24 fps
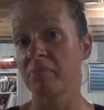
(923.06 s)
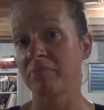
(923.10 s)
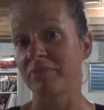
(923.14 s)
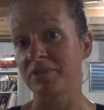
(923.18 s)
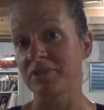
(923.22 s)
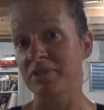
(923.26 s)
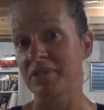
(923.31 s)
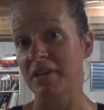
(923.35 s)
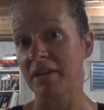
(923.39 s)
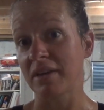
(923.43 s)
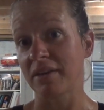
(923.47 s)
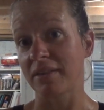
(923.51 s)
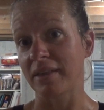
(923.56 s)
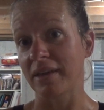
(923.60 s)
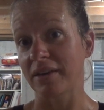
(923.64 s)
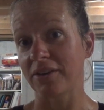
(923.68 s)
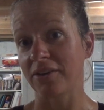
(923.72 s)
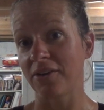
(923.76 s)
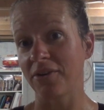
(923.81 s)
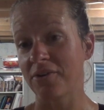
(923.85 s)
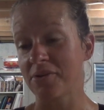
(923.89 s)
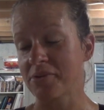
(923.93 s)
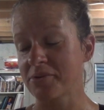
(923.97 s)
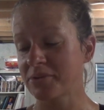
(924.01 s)
we'll see how that
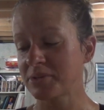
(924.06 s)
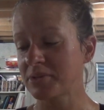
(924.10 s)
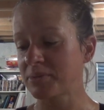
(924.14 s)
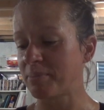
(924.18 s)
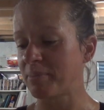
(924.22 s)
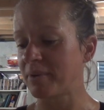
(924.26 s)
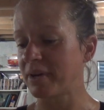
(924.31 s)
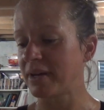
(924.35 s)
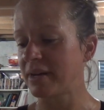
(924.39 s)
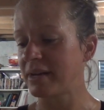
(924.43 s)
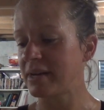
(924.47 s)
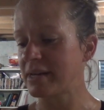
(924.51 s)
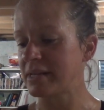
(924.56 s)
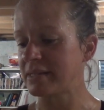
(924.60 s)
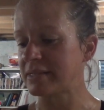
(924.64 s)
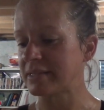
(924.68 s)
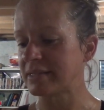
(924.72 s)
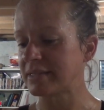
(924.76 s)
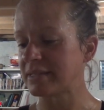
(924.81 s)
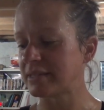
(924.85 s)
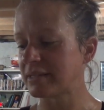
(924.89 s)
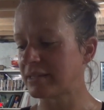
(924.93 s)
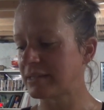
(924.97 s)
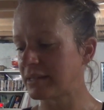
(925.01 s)
goes, but
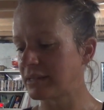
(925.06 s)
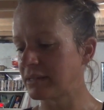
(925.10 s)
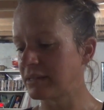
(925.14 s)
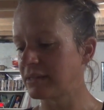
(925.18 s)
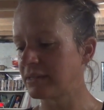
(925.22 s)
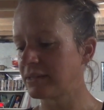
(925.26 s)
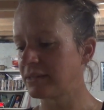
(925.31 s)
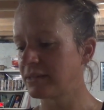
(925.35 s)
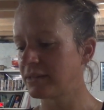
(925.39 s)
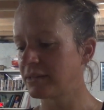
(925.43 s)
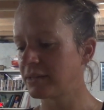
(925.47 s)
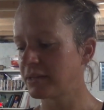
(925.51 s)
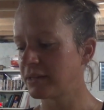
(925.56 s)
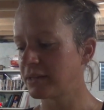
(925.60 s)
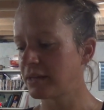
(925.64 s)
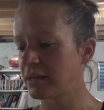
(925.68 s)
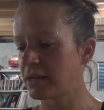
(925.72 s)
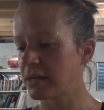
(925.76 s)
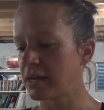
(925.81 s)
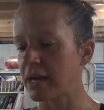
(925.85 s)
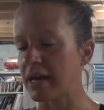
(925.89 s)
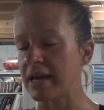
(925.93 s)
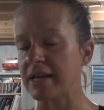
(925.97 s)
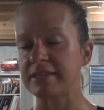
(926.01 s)
it's
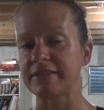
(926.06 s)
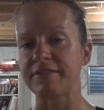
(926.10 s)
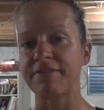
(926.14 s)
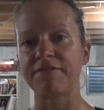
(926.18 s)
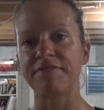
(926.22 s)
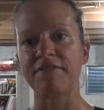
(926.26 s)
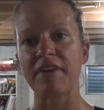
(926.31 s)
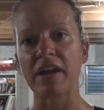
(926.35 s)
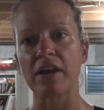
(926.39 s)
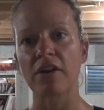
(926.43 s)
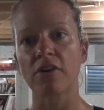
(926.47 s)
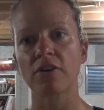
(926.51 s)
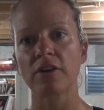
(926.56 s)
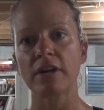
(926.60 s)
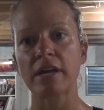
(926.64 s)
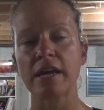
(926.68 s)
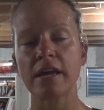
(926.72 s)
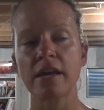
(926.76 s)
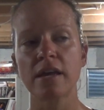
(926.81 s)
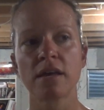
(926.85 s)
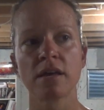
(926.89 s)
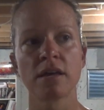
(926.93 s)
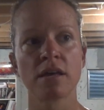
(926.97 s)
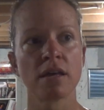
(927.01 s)
a
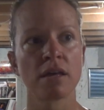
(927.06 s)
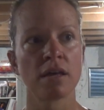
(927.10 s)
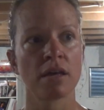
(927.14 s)
very